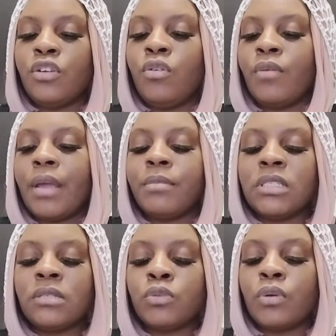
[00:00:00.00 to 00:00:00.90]
or you don't came
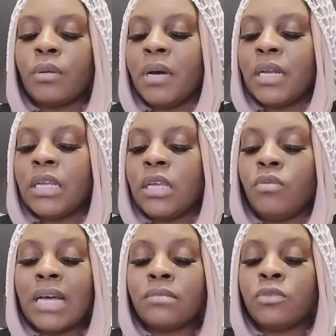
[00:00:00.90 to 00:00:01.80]
into some sort of money. You
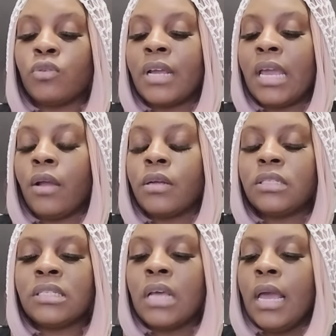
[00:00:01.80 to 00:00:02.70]
got some sort of
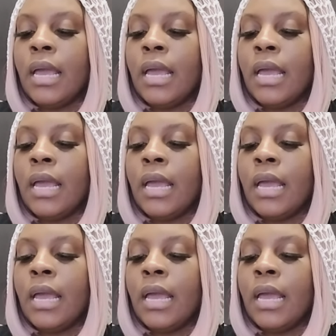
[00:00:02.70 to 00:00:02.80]
inheritance.